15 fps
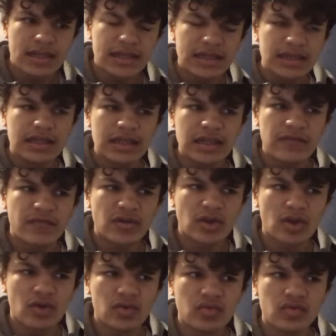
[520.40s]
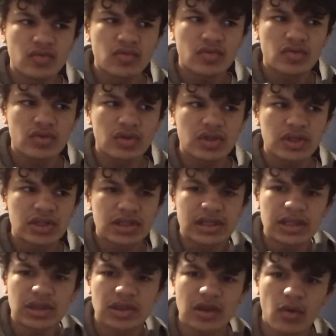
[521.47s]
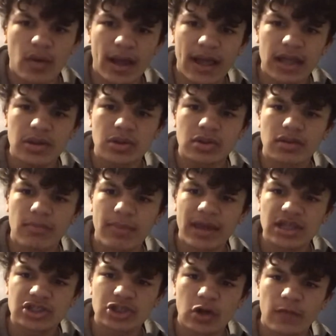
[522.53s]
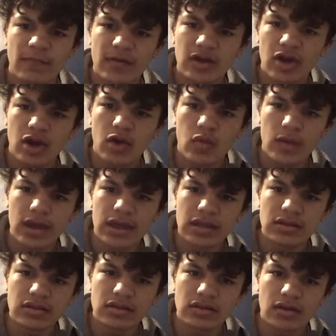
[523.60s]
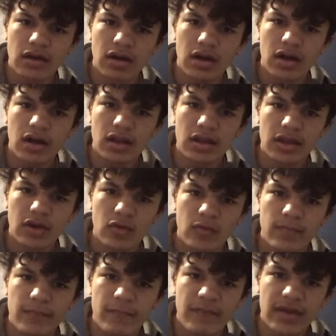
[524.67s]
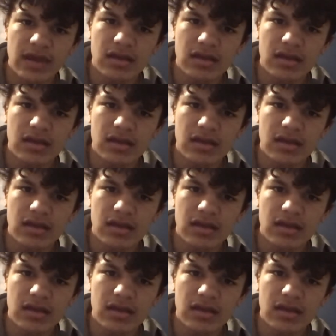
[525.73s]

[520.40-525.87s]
even though he still has the picture of the girl in the little thing.